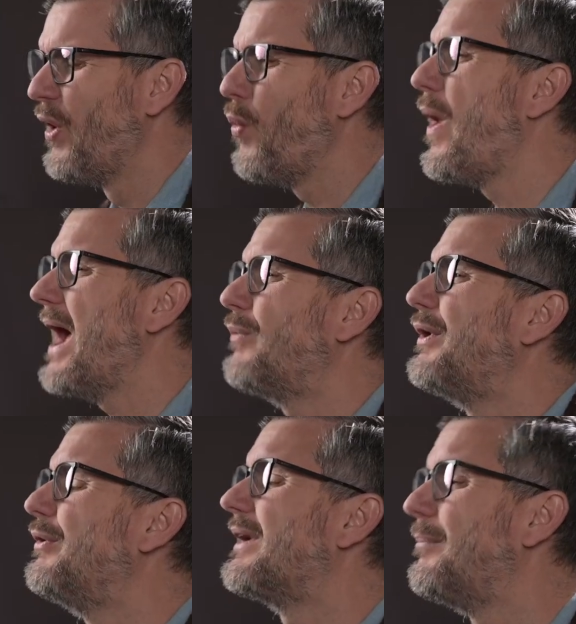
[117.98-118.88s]
Why were
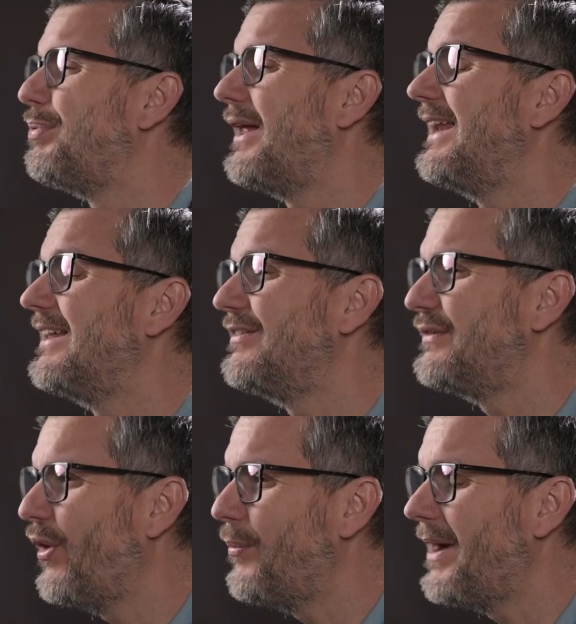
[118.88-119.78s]
you complaining
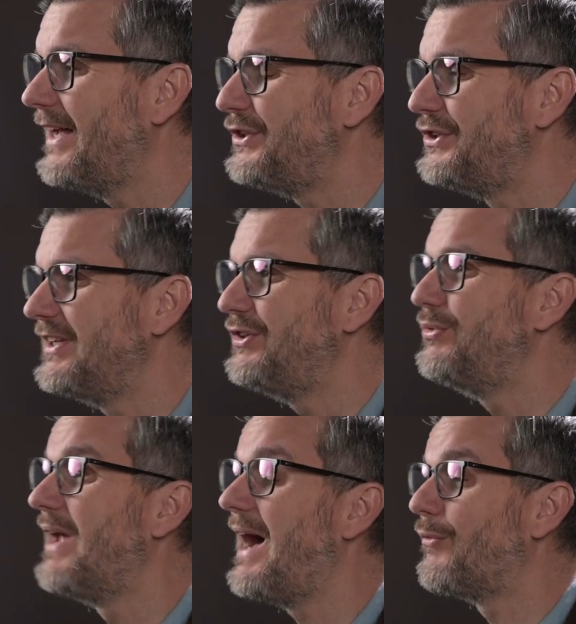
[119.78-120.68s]
so much? Did you
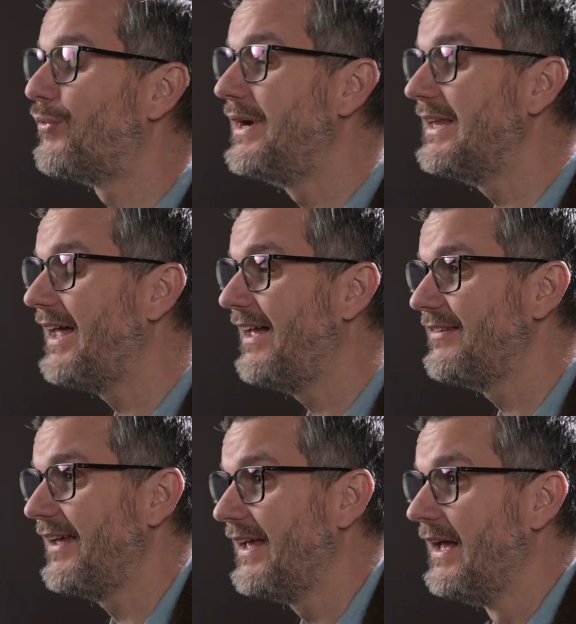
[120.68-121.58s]
not realize,
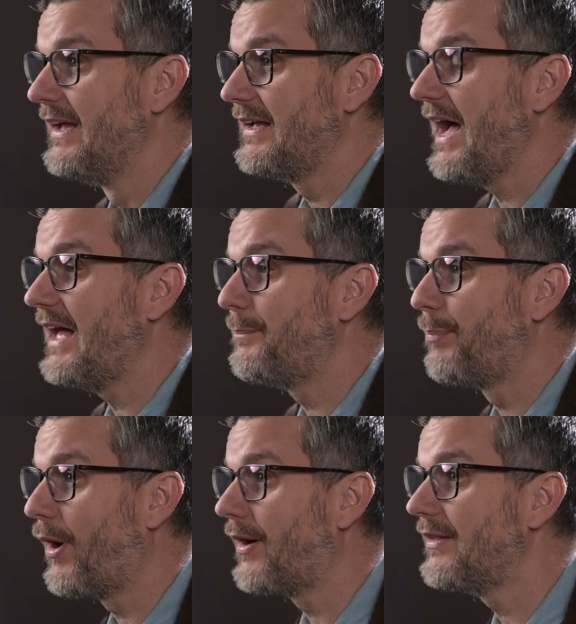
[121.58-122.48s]
like, God
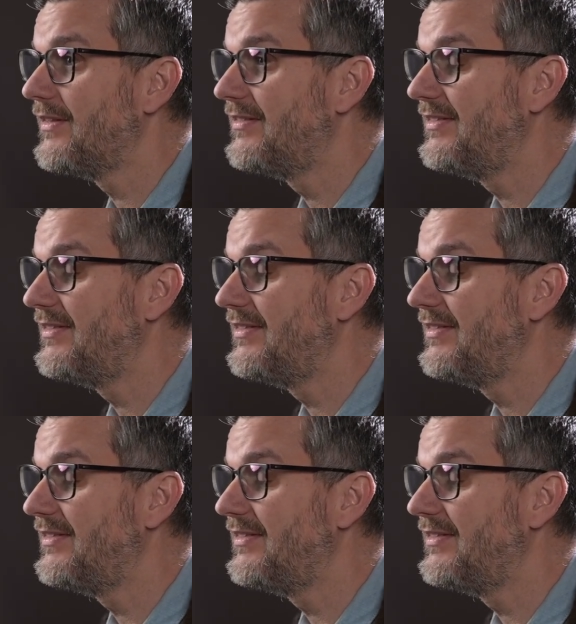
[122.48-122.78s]
parted the